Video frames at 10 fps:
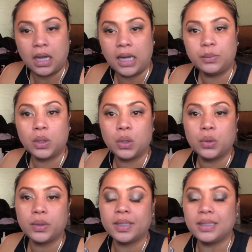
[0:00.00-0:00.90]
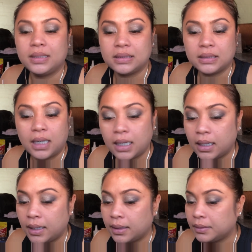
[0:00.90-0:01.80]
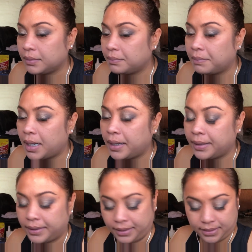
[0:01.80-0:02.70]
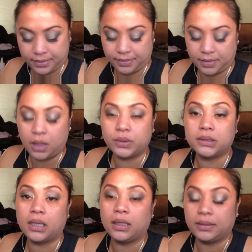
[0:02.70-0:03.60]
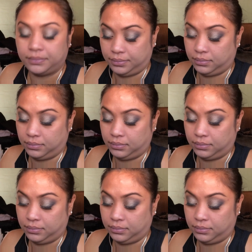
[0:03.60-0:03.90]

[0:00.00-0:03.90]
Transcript: Eyebrow is not my, I would say,